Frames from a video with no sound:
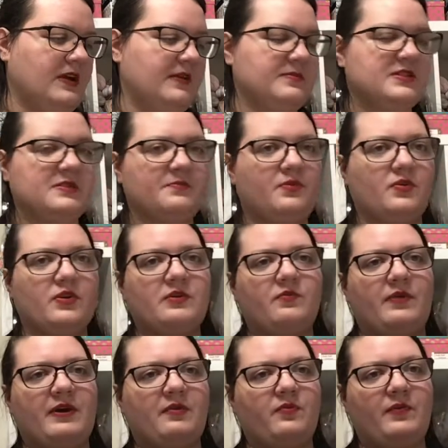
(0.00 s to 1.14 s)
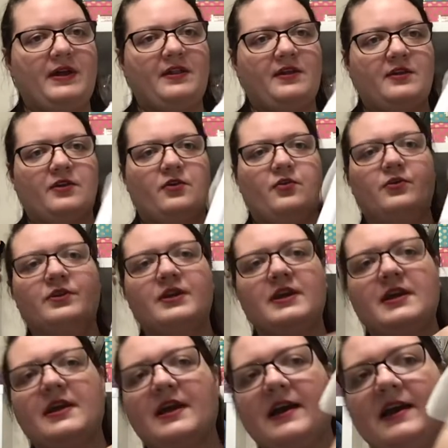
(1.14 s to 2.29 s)
support, while on hold,
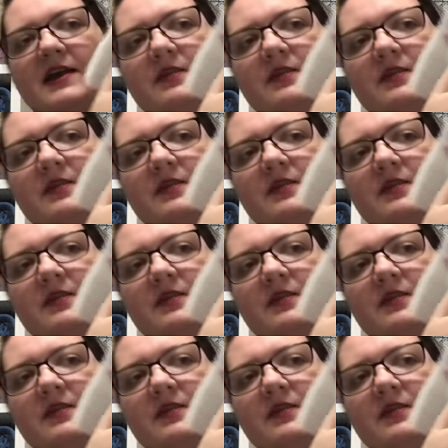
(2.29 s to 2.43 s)
I